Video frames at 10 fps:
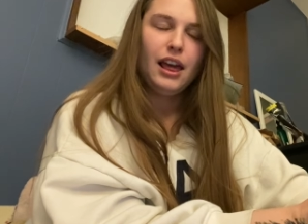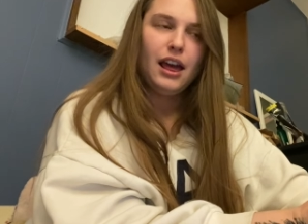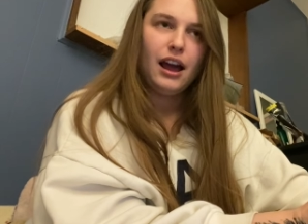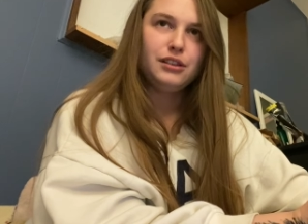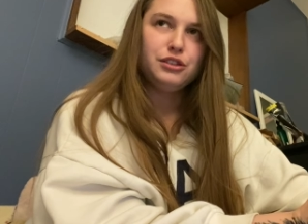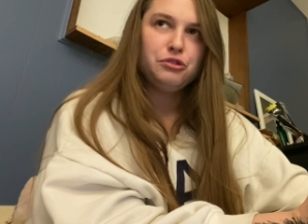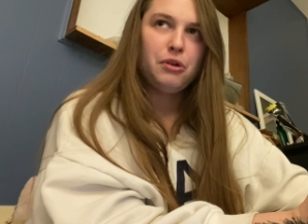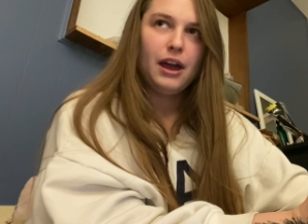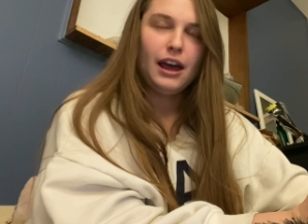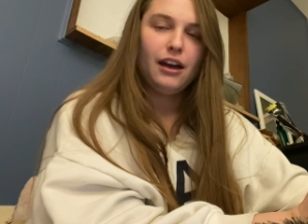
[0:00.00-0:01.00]
I do
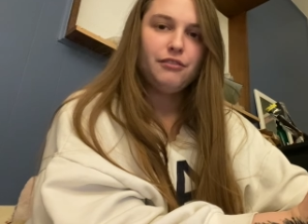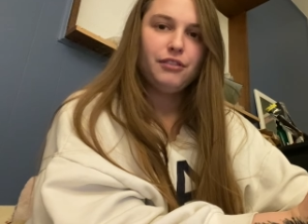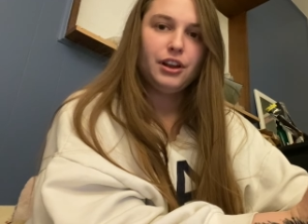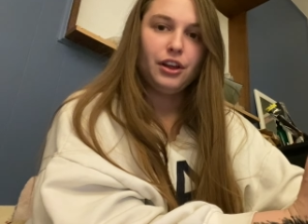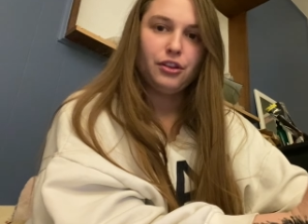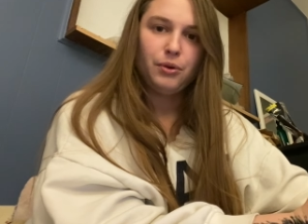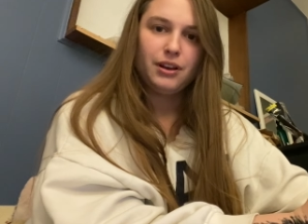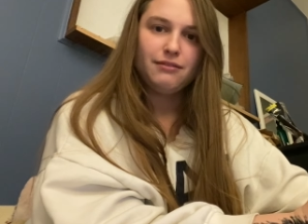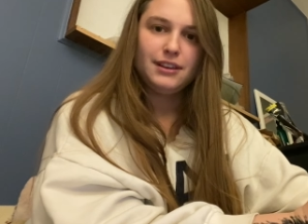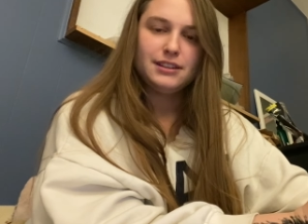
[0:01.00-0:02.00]
have another one
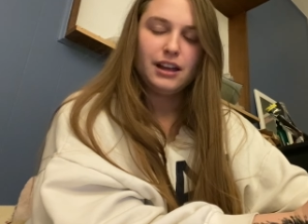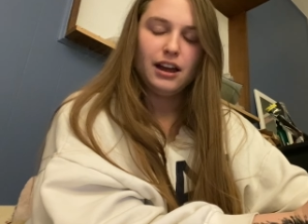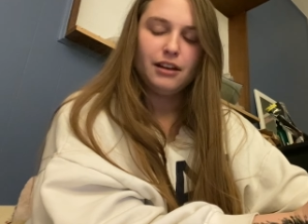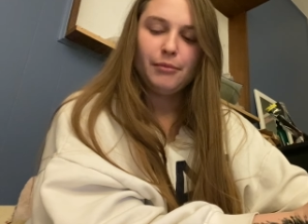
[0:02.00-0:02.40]
of these on